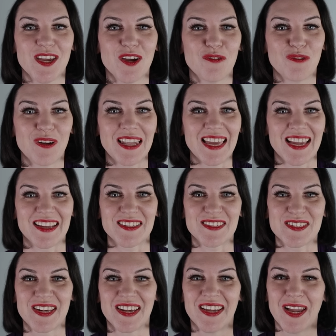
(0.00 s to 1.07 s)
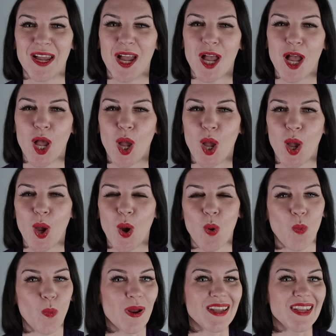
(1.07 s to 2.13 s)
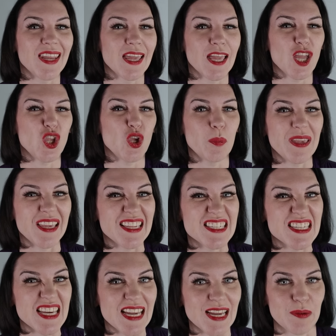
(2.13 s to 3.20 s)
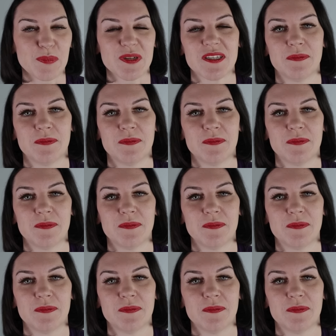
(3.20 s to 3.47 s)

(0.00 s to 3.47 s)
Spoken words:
relaxed when you're being tapped.